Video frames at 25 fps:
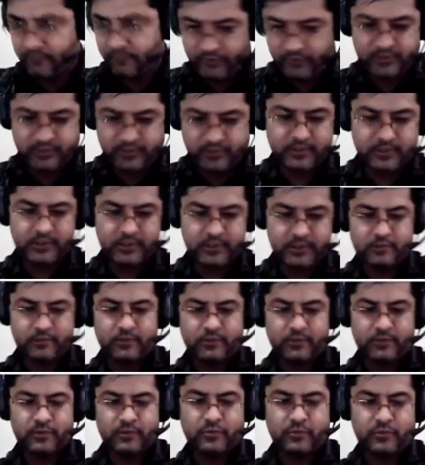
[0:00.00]
is
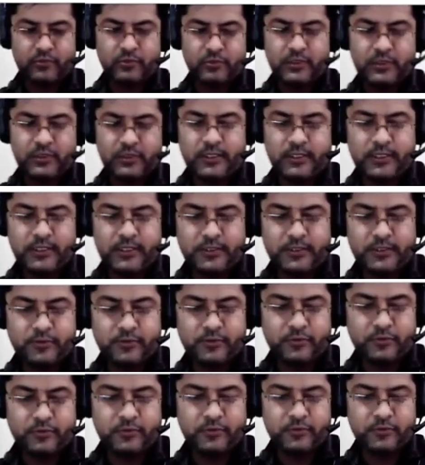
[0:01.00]
equal to a
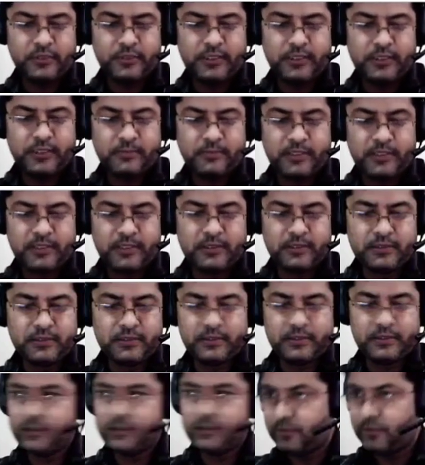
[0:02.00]
into a
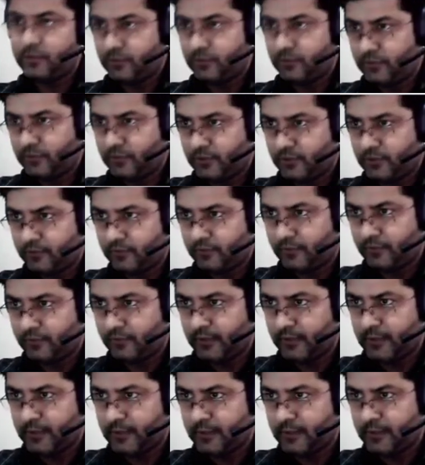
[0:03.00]
minus c the whole
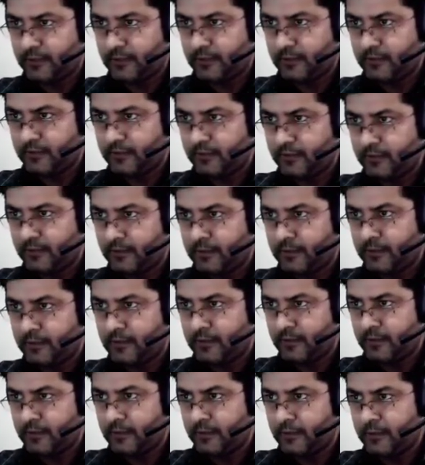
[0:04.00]
square,
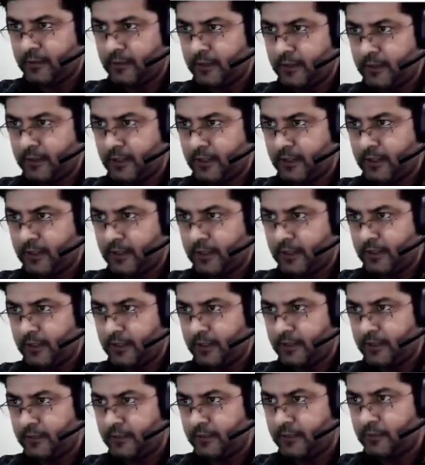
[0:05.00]
a
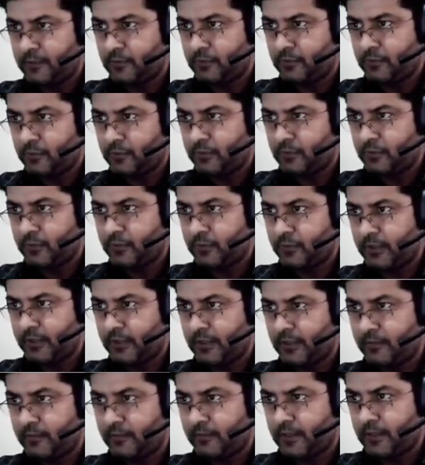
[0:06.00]
into
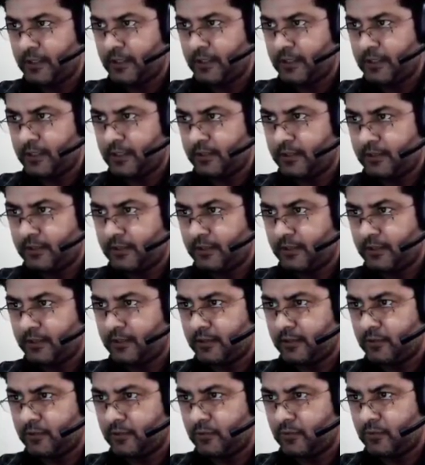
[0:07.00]
a minus c
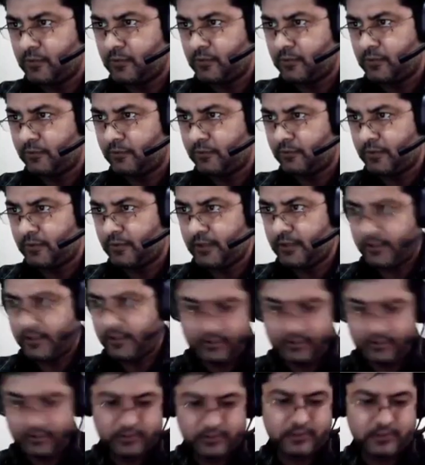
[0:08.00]
the whole
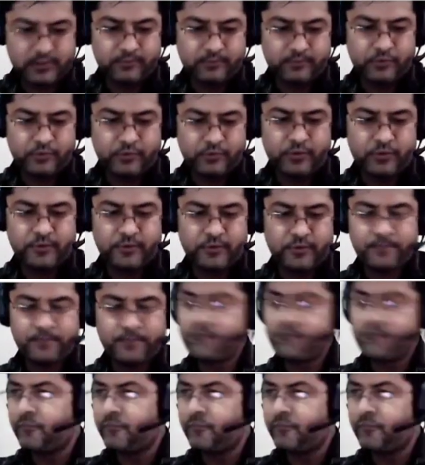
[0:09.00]
square upon